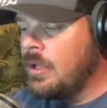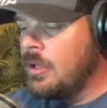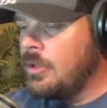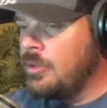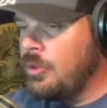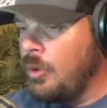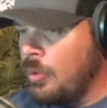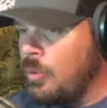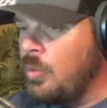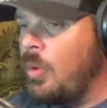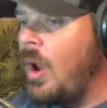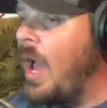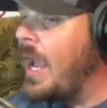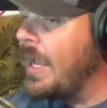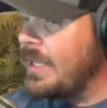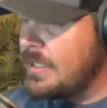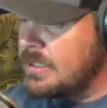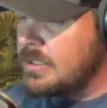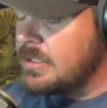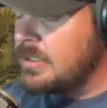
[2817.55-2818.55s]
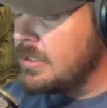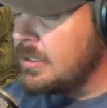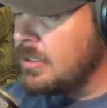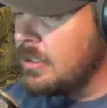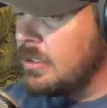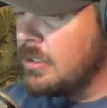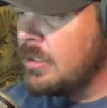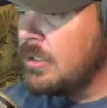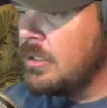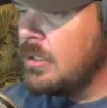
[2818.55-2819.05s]
the rights
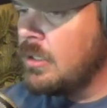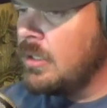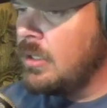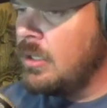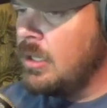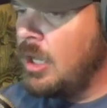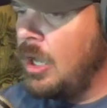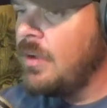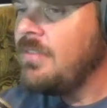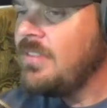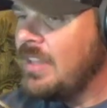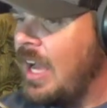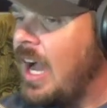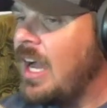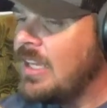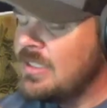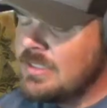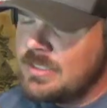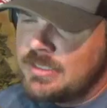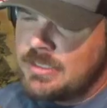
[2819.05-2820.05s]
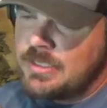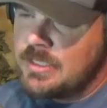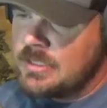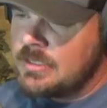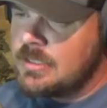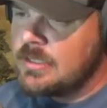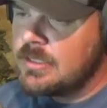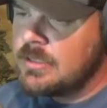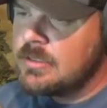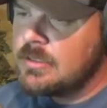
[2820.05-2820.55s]
of
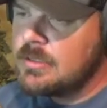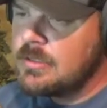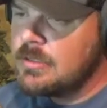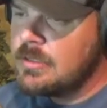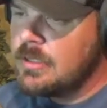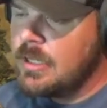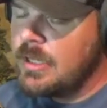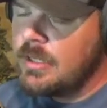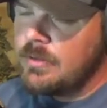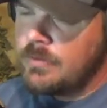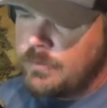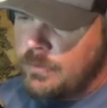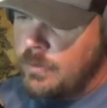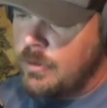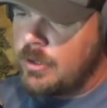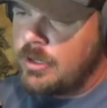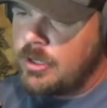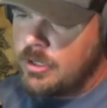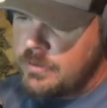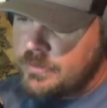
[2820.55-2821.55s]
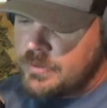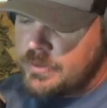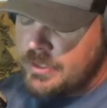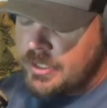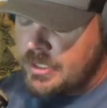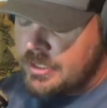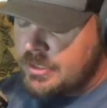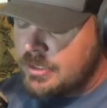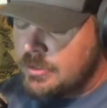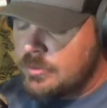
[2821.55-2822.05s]
non-citizens in front of
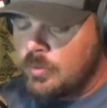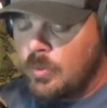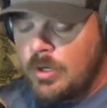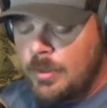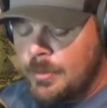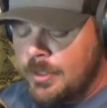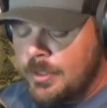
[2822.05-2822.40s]
citizens. What am I